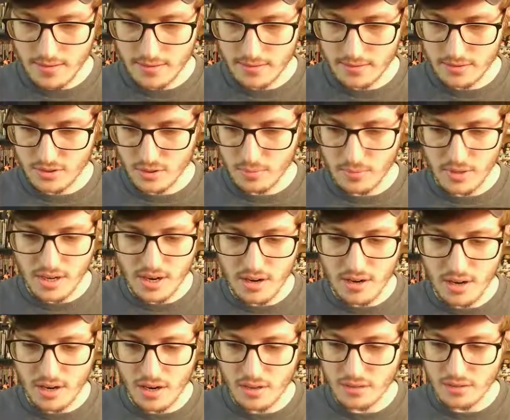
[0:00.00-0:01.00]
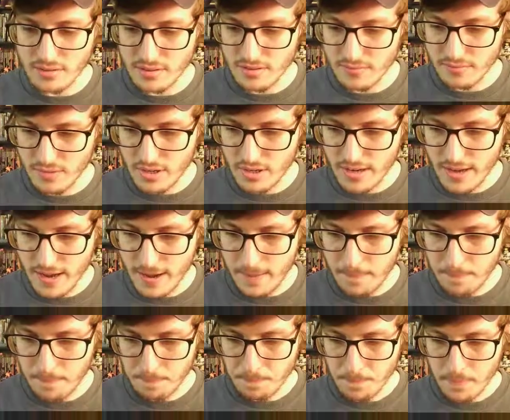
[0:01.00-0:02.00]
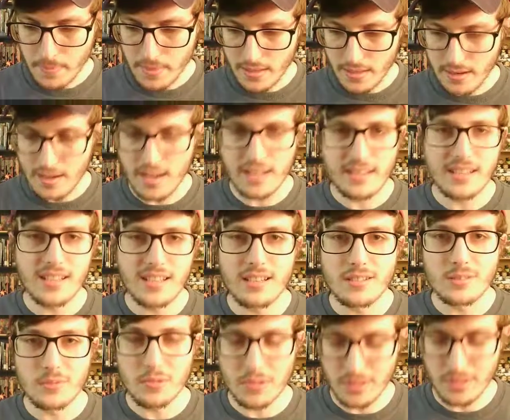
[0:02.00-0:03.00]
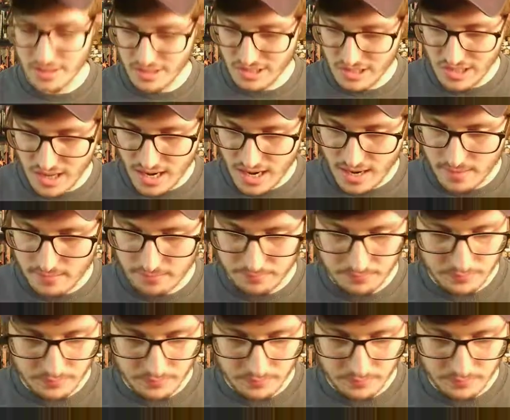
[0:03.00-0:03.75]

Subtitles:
superheroes and whatnot. I think he does a really good job.